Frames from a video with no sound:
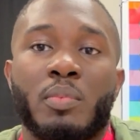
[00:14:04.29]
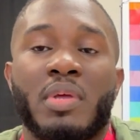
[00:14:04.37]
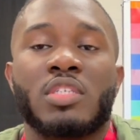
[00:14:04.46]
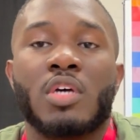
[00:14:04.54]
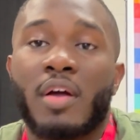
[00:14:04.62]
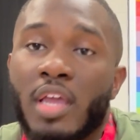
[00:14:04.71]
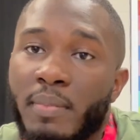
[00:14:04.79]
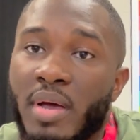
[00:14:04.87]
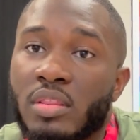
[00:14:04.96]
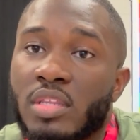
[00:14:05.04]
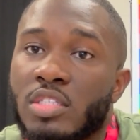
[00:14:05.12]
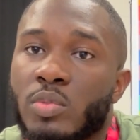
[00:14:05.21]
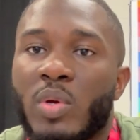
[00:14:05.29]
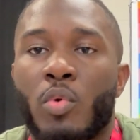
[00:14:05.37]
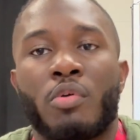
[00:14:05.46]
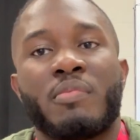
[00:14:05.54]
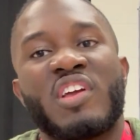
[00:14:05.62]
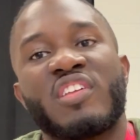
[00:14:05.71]
been talking about this week, what
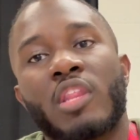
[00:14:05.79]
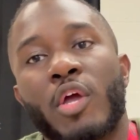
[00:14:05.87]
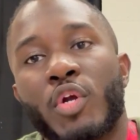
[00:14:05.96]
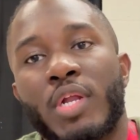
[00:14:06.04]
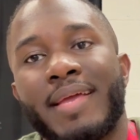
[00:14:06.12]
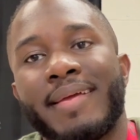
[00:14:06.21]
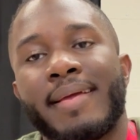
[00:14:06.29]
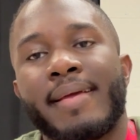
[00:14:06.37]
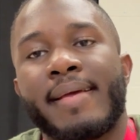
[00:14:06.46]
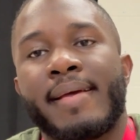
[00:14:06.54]
we've been learning,